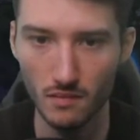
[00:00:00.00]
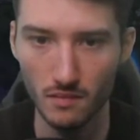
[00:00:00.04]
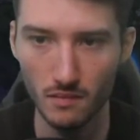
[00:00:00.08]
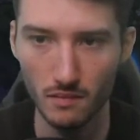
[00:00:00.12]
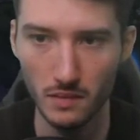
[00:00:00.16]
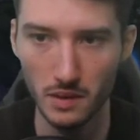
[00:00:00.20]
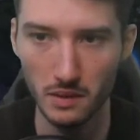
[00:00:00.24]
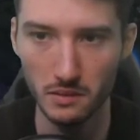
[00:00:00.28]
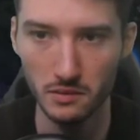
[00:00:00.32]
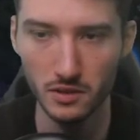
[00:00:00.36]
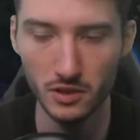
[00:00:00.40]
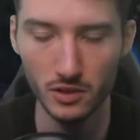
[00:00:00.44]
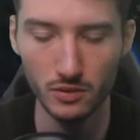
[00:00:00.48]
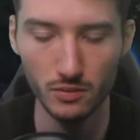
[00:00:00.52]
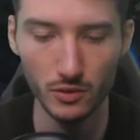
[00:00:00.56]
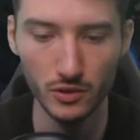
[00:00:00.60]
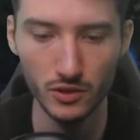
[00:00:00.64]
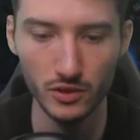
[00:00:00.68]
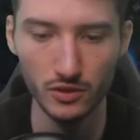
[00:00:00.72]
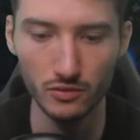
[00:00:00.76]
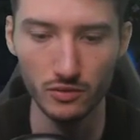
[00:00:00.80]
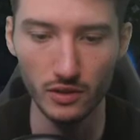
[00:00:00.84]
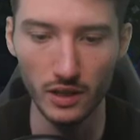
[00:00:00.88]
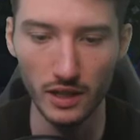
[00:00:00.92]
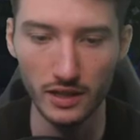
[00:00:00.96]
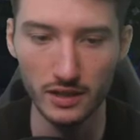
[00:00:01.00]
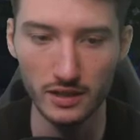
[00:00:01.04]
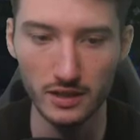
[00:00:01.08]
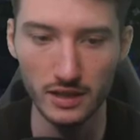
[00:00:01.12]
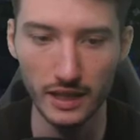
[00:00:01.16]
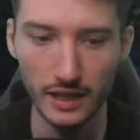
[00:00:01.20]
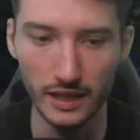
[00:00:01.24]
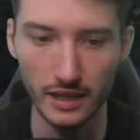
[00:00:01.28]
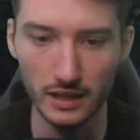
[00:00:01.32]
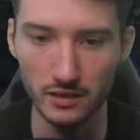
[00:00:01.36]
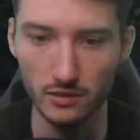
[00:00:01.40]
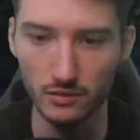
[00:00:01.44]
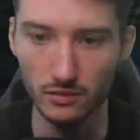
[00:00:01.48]
Maybe it just was the right
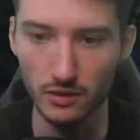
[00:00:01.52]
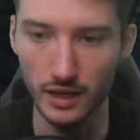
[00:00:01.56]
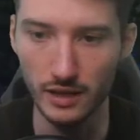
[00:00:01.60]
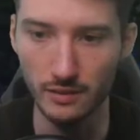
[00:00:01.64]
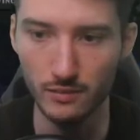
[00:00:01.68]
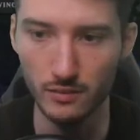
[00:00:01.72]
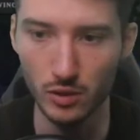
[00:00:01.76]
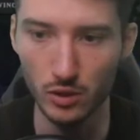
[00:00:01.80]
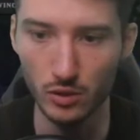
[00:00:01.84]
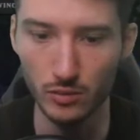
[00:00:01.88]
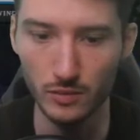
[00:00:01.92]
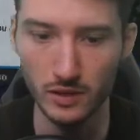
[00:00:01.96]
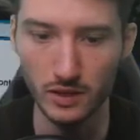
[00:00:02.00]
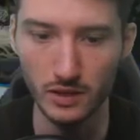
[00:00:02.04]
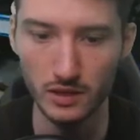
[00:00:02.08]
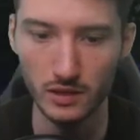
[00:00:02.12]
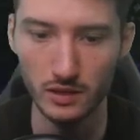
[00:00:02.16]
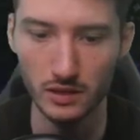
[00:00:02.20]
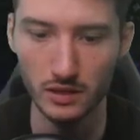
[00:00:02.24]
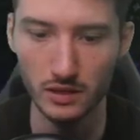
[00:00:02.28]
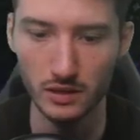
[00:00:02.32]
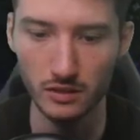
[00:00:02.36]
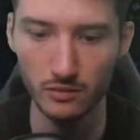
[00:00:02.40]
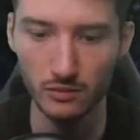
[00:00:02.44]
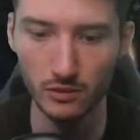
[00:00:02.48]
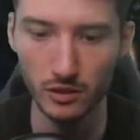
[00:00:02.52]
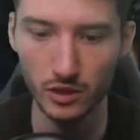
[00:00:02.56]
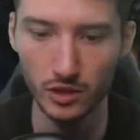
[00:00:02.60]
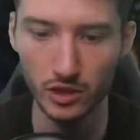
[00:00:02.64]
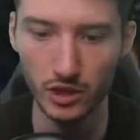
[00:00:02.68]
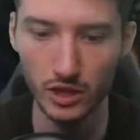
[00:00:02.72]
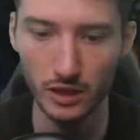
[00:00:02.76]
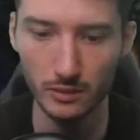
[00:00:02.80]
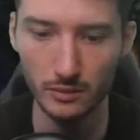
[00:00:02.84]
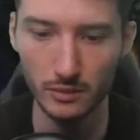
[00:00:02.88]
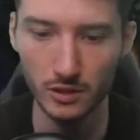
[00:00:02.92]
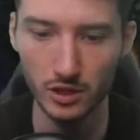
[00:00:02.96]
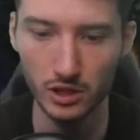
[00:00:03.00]
deck at the right moment in the World
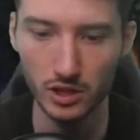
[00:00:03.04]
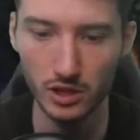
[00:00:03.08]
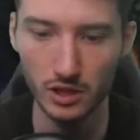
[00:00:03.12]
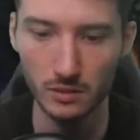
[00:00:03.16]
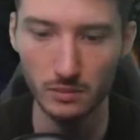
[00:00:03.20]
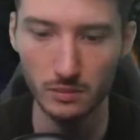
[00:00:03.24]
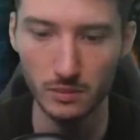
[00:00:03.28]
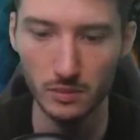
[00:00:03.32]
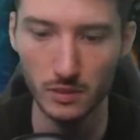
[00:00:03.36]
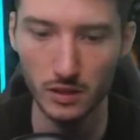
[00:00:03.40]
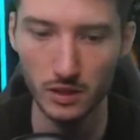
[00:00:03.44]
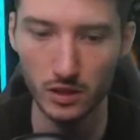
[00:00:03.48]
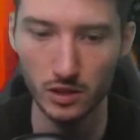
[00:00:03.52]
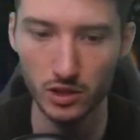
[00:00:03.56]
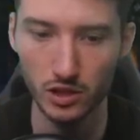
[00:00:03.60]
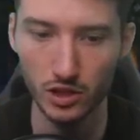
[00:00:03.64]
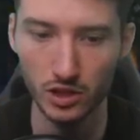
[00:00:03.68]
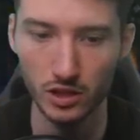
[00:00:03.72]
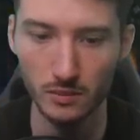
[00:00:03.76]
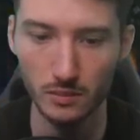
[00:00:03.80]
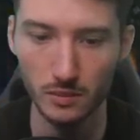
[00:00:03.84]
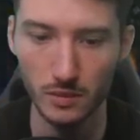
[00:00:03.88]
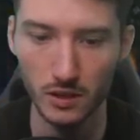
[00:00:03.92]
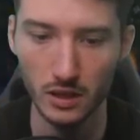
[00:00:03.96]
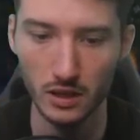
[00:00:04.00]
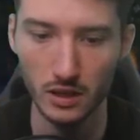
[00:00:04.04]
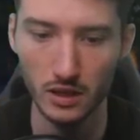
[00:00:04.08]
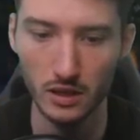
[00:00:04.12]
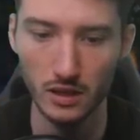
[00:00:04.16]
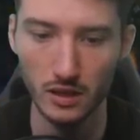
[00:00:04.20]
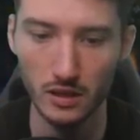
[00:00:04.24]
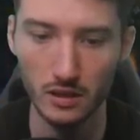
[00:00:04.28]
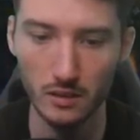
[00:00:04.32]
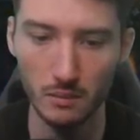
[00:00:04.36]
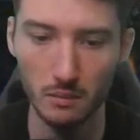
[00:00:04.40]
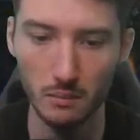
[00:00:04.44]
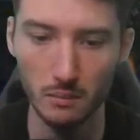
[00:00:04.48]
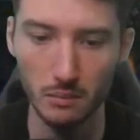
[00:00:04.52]
Championship,
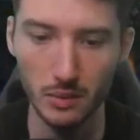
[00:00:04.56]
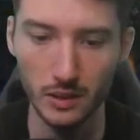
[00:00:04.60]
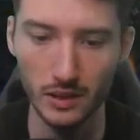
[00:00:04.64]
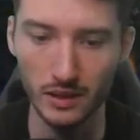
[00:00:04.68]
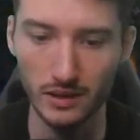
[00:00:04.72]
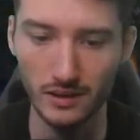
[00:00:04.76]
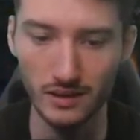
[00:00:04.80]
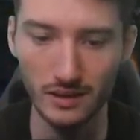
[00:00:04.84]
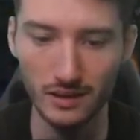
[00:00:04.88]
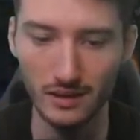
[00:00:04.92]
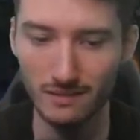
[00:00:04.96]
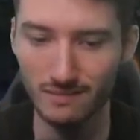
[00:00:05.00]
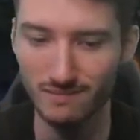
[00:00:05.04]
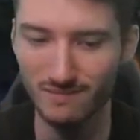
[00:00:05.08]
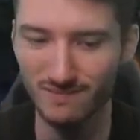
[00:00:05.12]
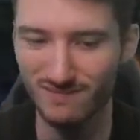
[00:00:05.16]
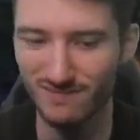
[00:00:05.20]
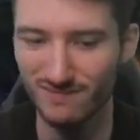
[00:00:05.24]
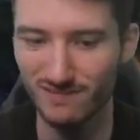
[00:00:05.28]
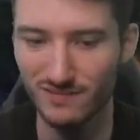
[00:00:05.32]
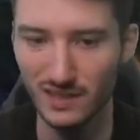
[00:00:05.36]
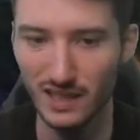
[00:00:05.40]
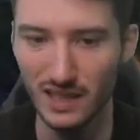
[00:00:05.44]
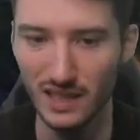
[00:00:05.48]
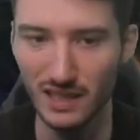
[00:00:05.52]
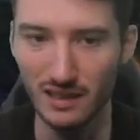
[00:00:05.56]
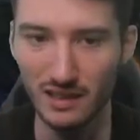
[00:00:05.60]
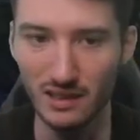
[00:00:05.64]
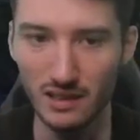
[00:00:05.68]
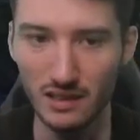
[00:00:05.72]
but I don't